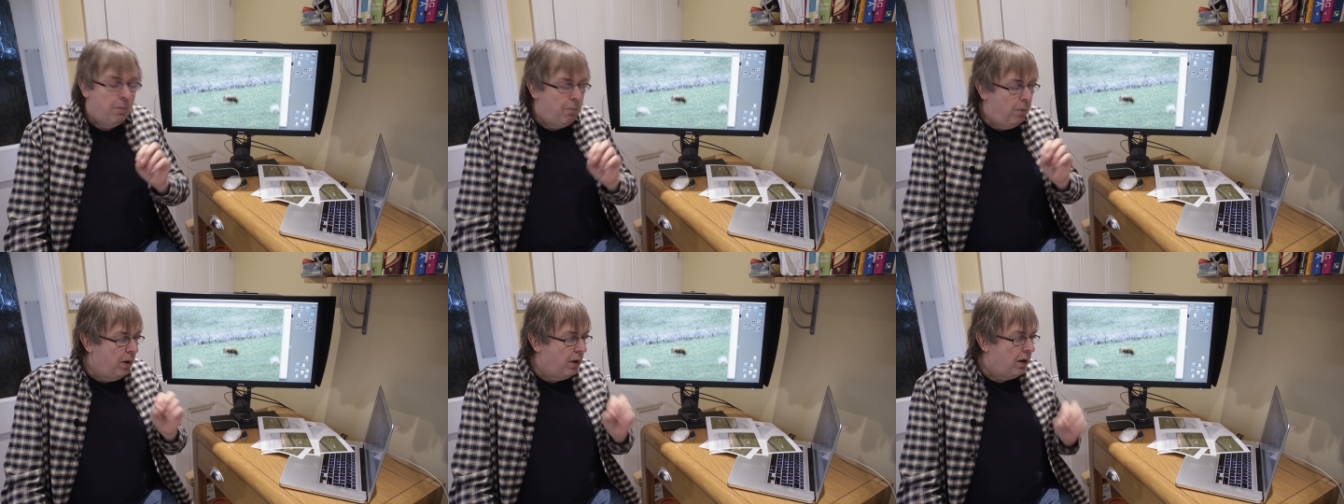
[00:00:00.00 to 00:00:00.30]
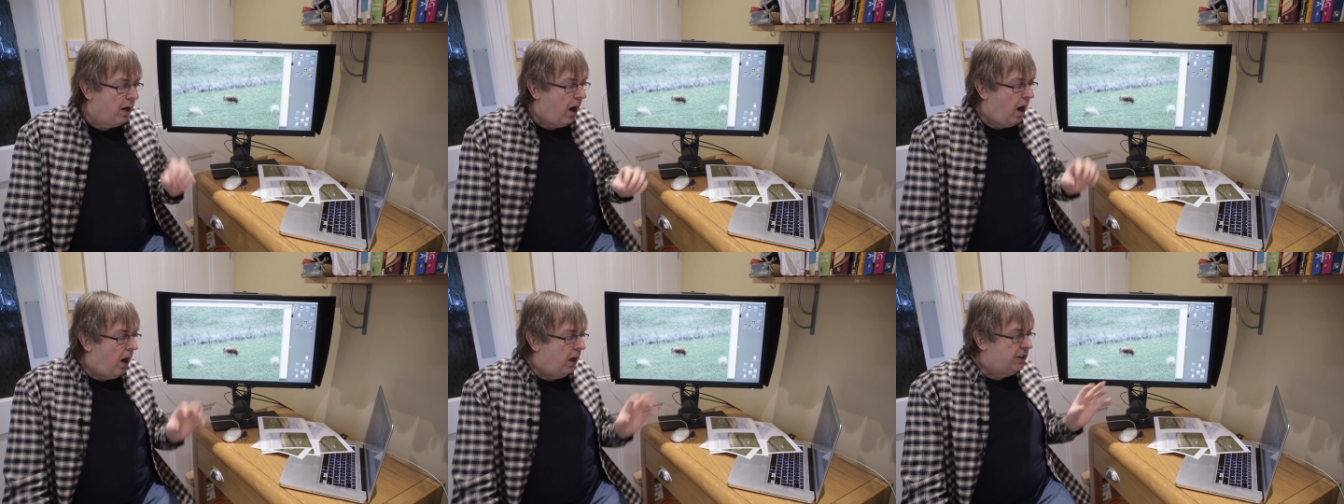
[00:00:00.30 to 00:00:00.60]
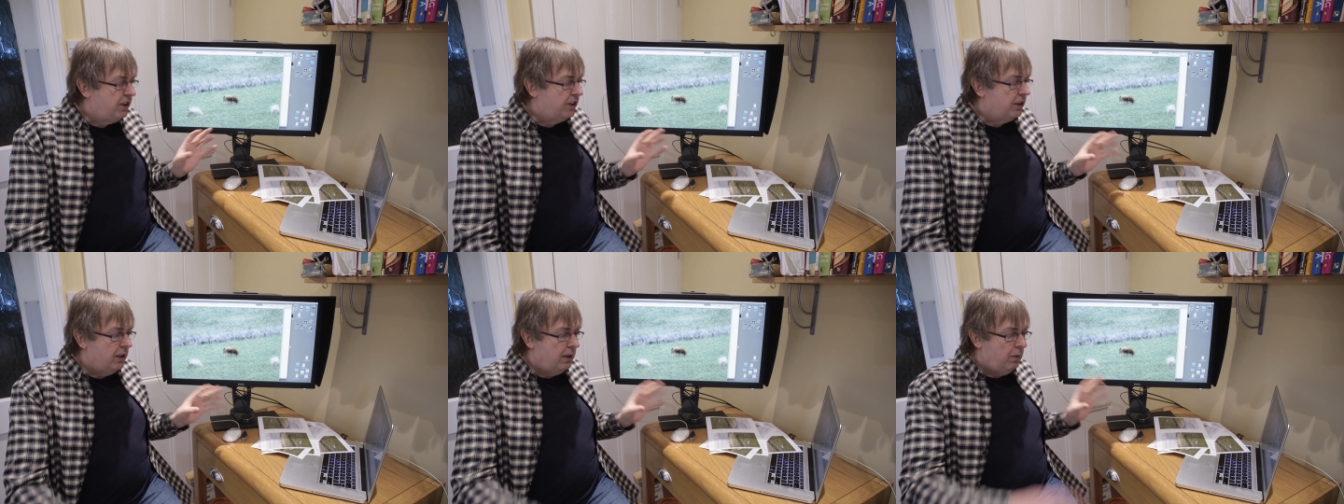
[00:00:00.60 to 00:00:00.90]
but I
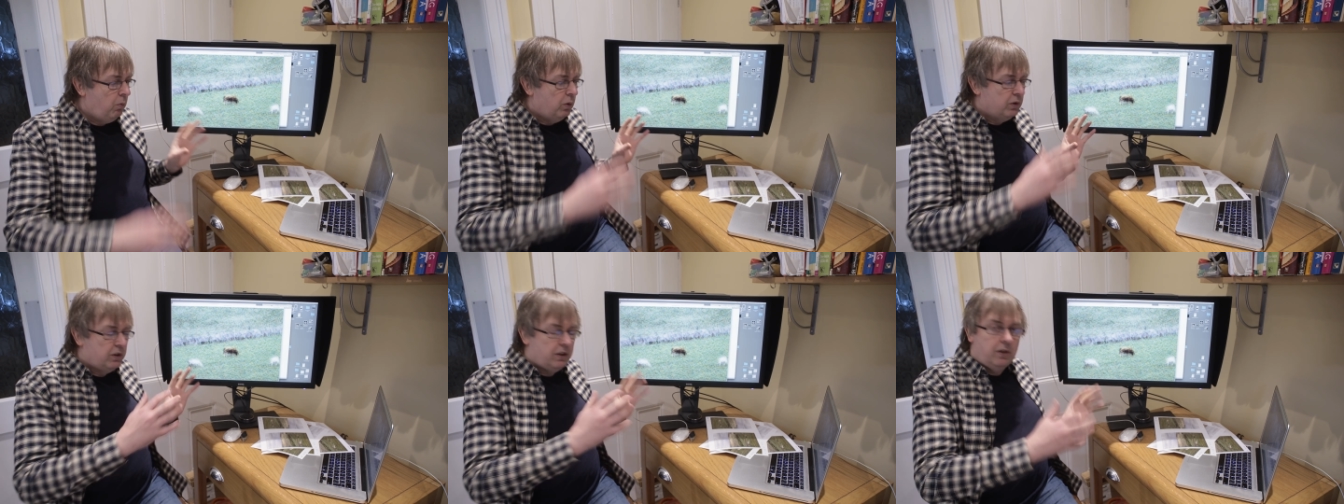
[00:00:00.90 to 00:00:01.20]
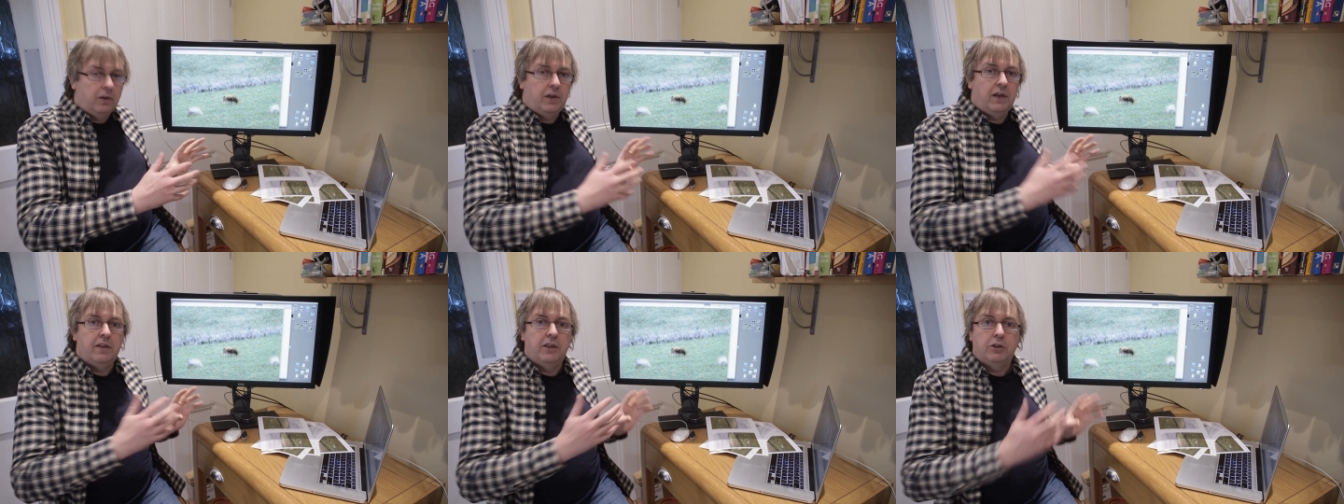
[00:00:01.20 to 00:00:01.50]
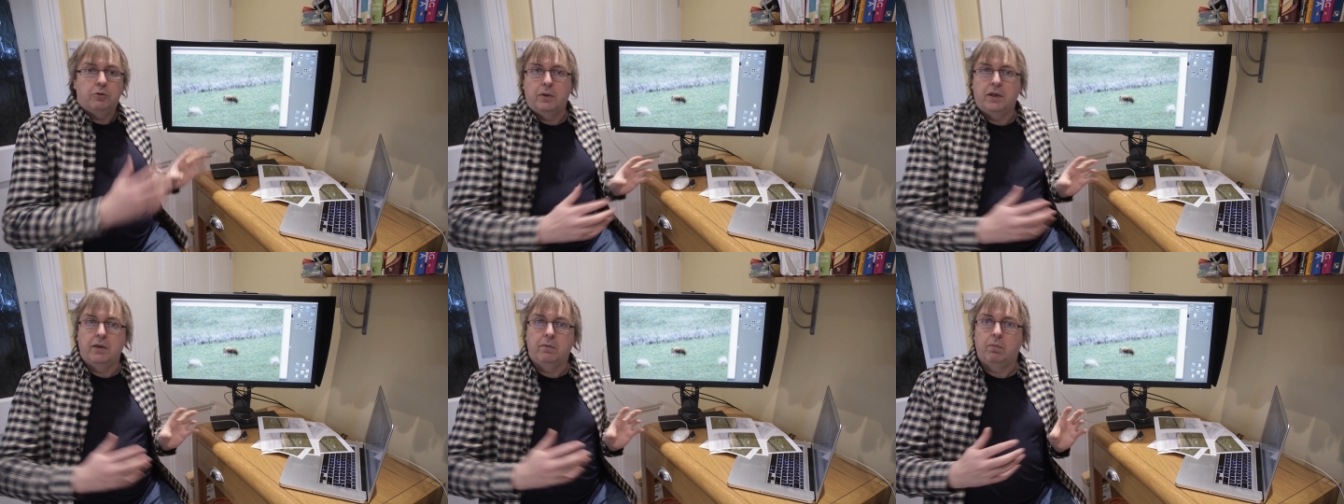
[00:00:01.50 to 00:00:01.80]
certainly want to look at
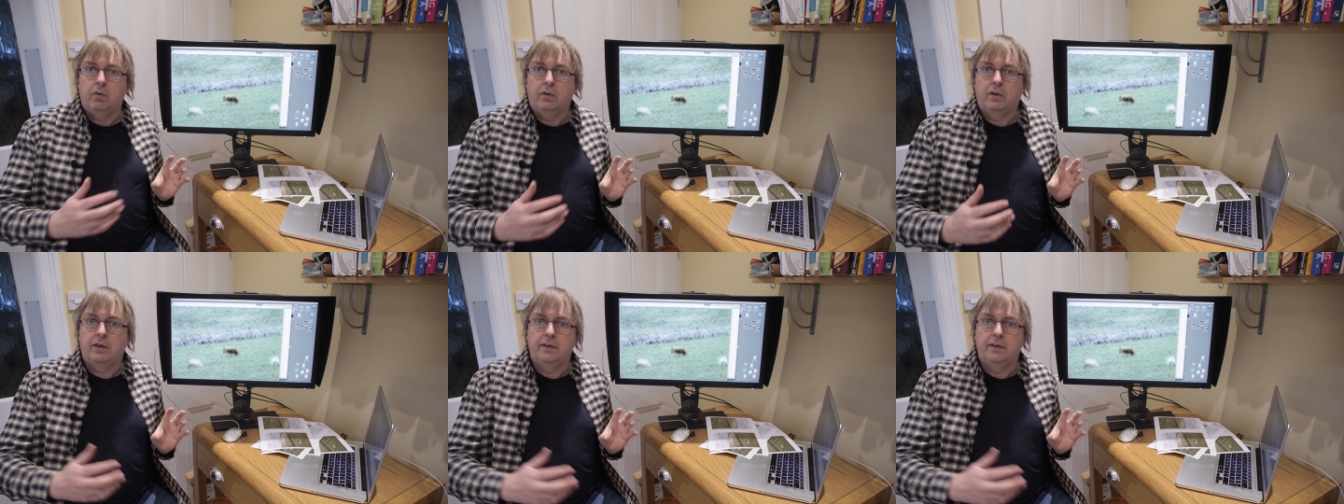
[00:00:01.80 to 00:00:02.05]
this when I